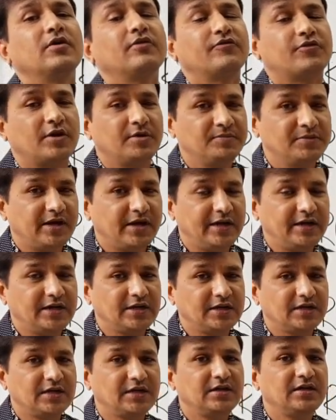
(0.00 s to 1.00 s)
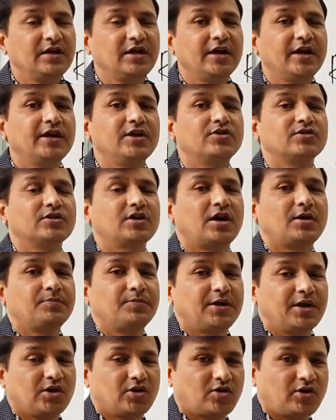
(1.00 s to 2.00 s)
from the retina into the
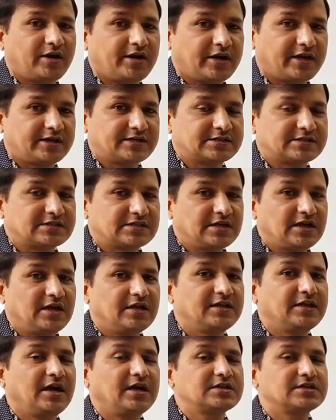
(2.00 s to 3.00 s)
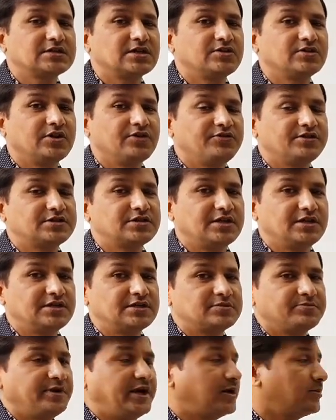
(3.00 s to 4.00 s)
optic cortex and that's how the vision
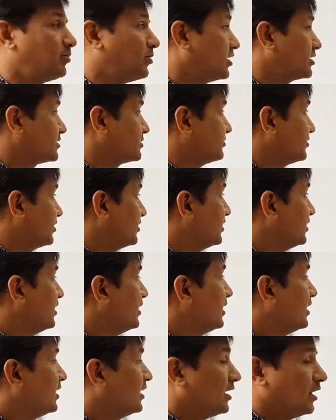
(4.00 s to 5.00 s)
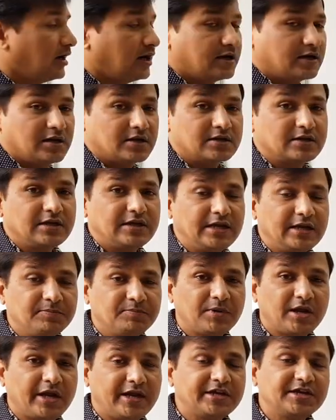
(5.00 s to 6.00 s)
is made possible under the dim
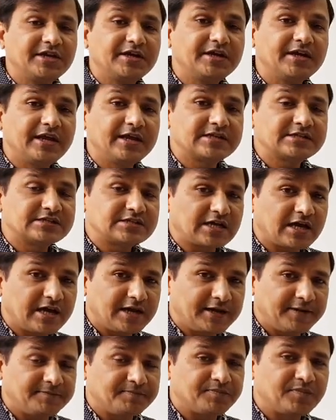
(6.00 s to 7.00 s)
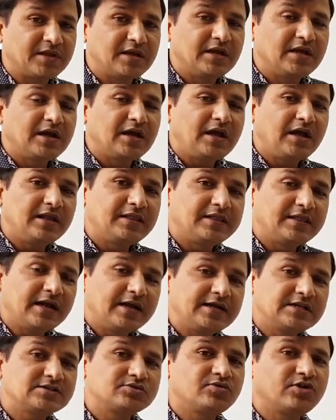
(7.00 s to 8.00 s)
light. It takes time and
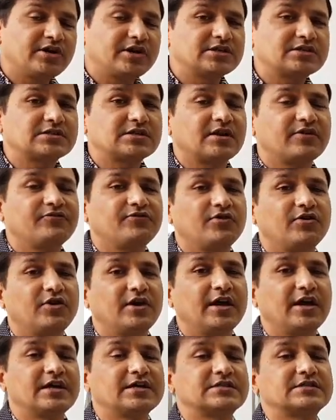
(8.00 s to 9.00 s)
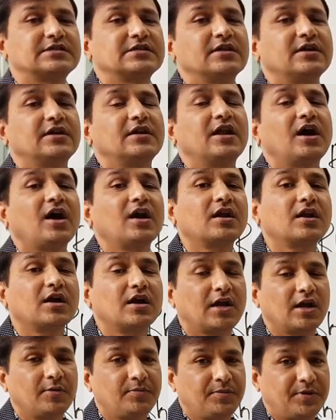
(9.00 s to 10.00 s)
that is what is referred as dark
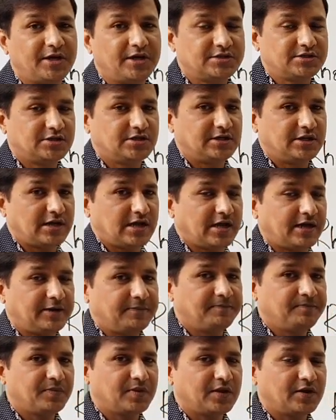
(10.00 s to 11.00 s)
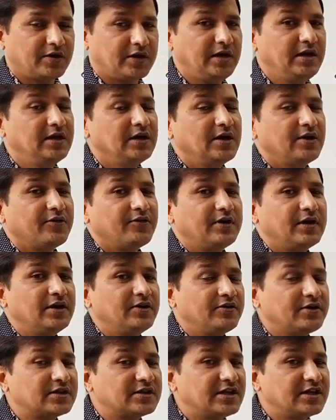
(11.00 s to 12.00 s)
adaptation time. Okay,
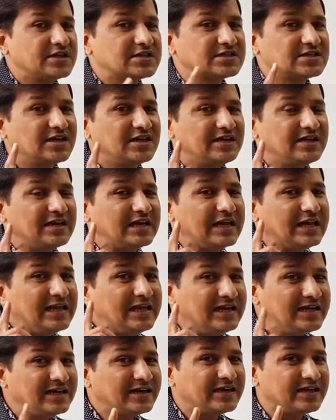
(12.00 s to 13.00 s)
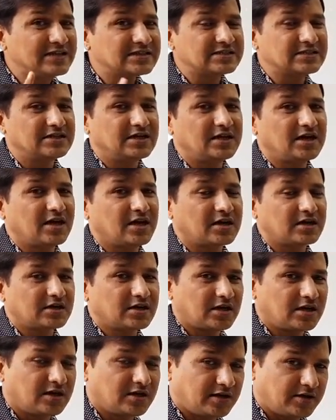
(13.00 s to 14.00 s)
Whenever there is an increase in the dark
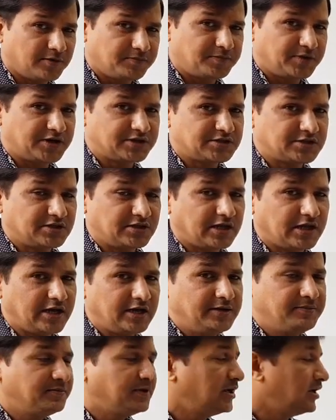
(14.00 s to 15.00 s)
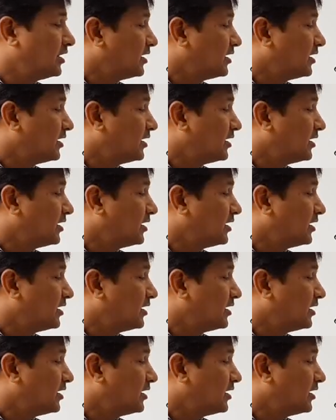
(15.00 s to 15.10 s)
adaptation time,